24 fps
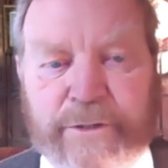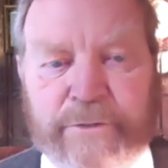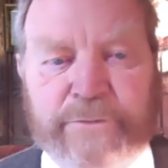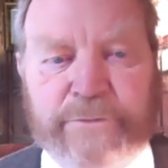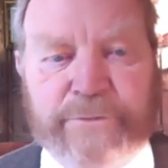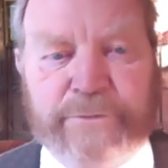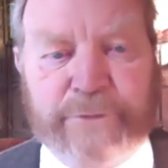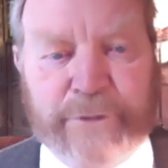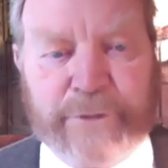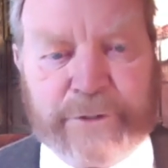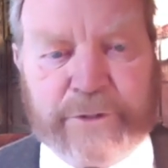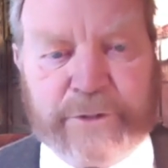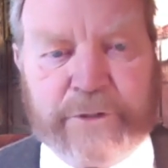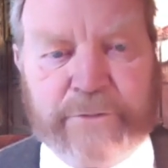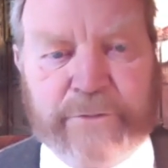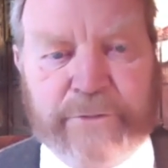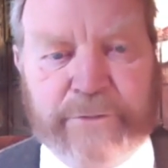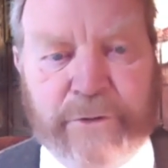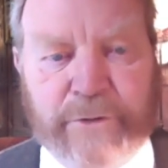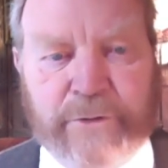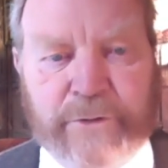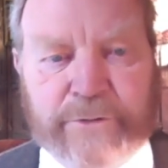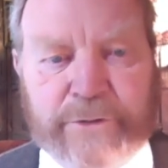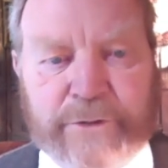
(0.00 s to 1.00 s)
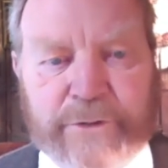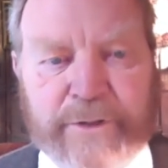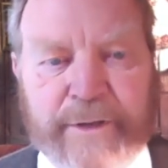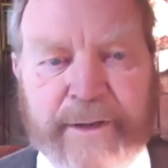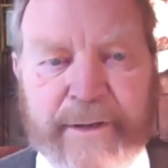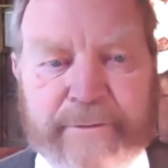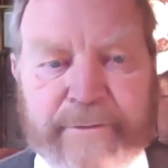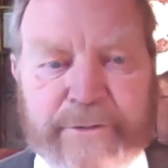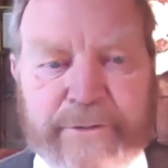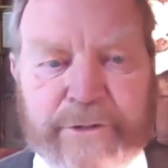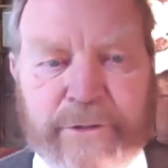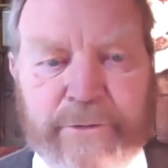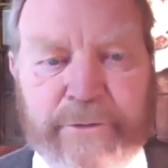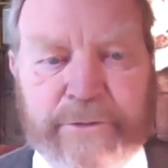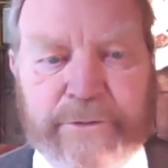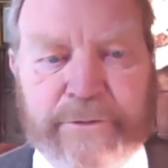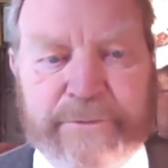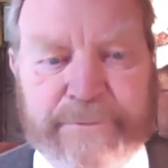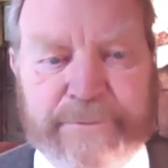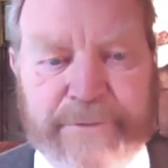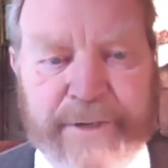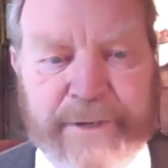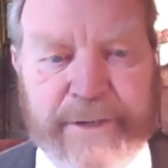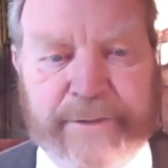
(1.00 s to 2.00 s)
First of all, to the household
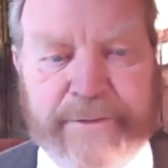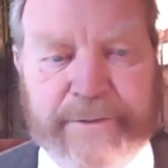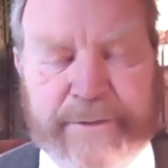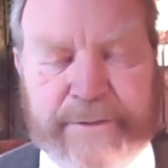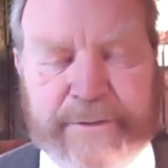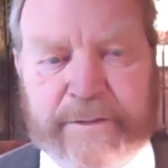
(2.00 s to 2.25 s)
of faith.